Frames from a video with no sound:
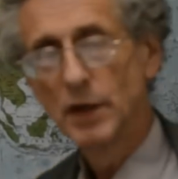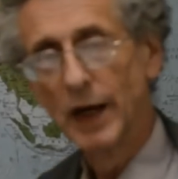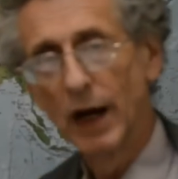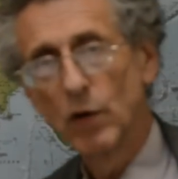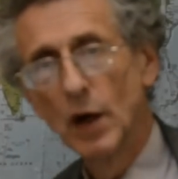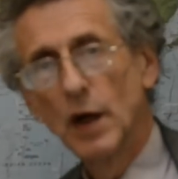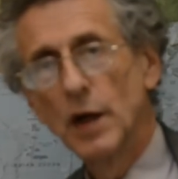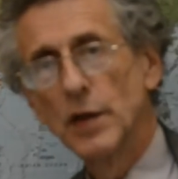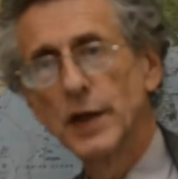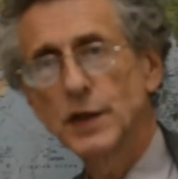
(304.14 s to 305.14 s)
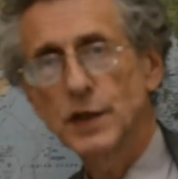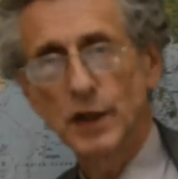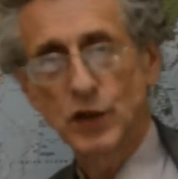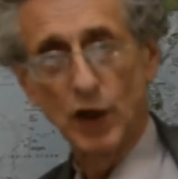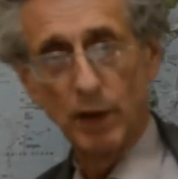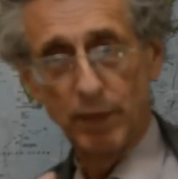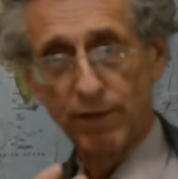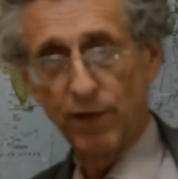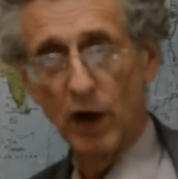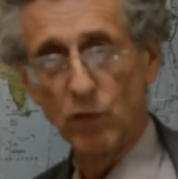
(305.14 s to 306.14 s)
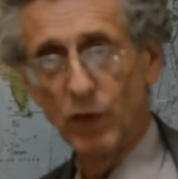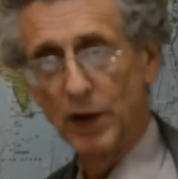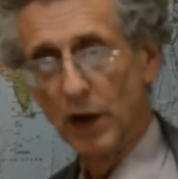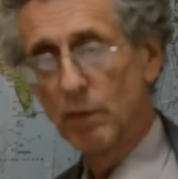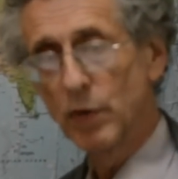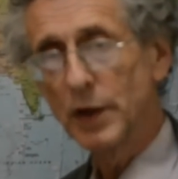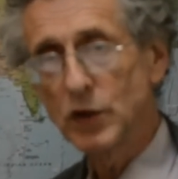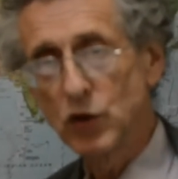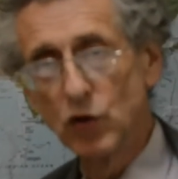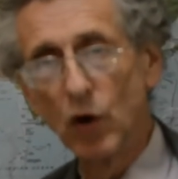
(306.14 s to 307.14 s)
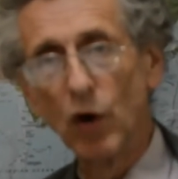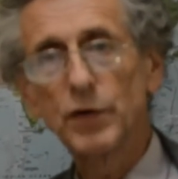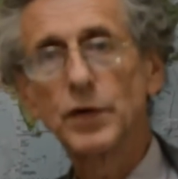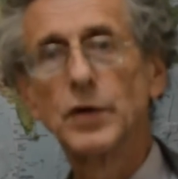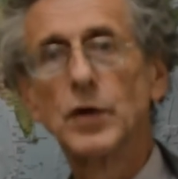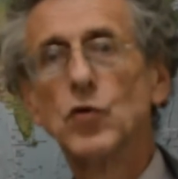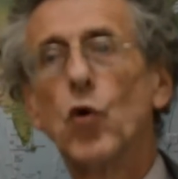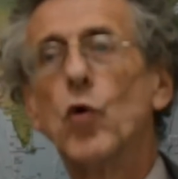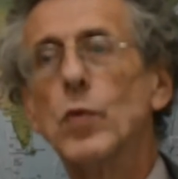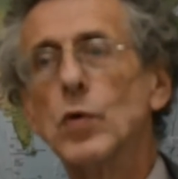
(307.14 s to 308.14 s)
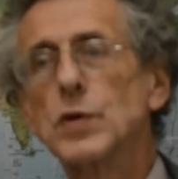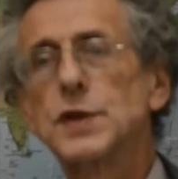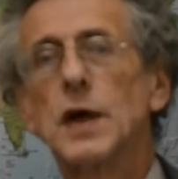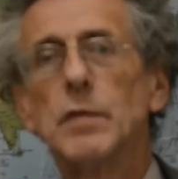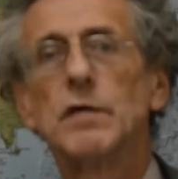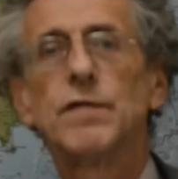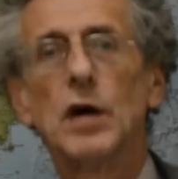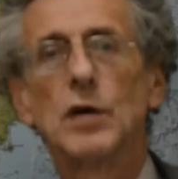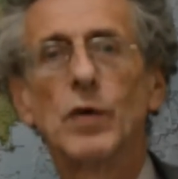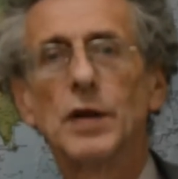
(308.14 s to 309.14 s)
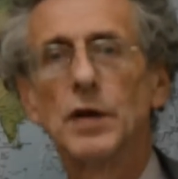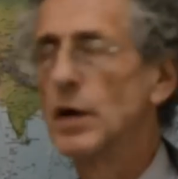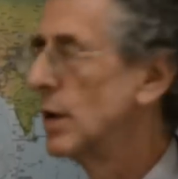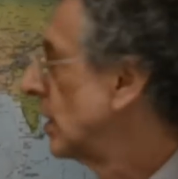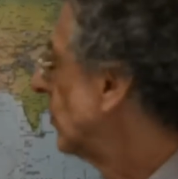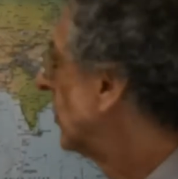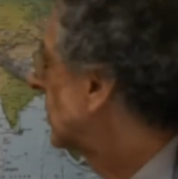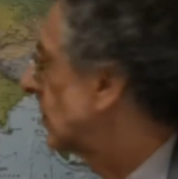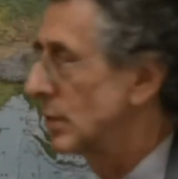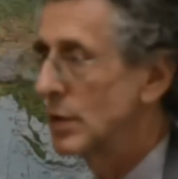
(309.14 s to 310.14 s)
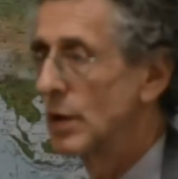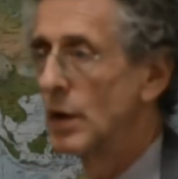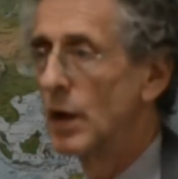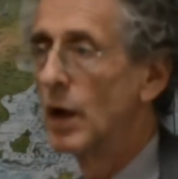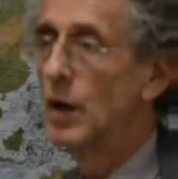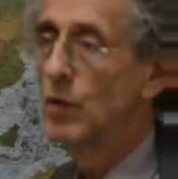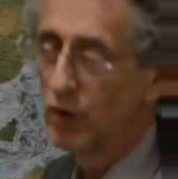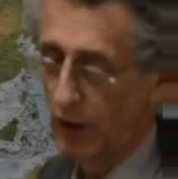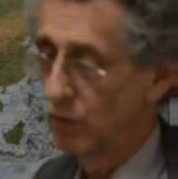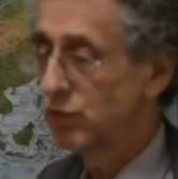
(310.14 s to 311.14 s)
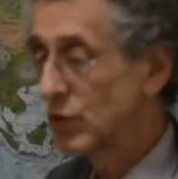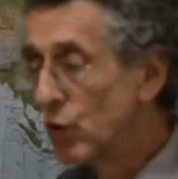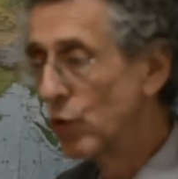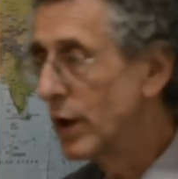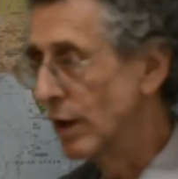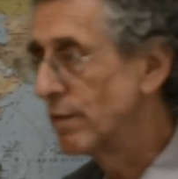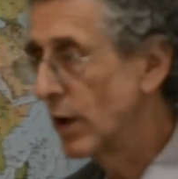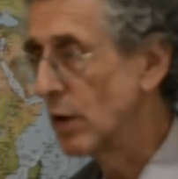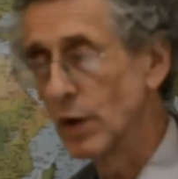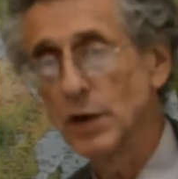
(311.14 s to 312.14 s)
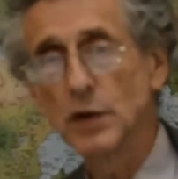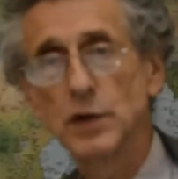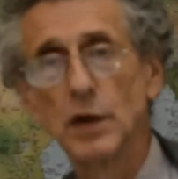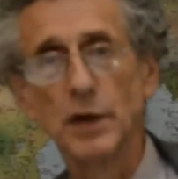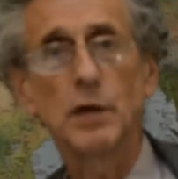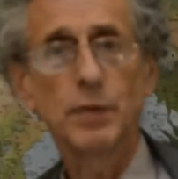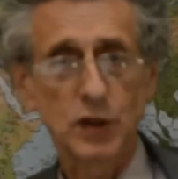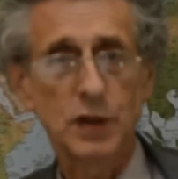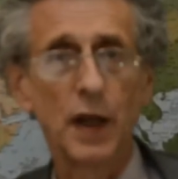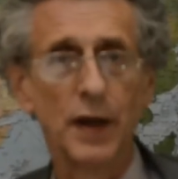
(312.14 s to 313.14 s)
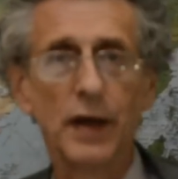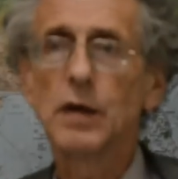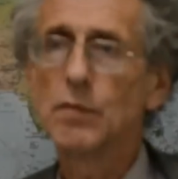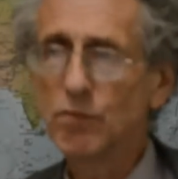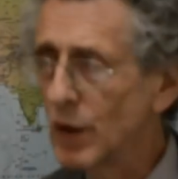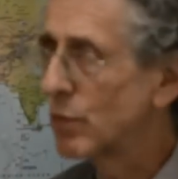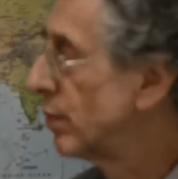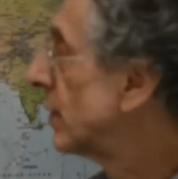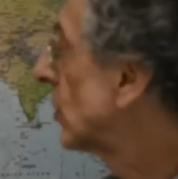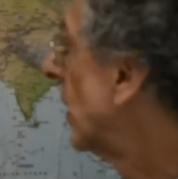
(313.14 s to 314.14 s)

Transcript: Now, this is going to be fine weather, but it's not the normal summer fine weather. Well, cooler fine weather, certainly. It'll be sunny and it'll be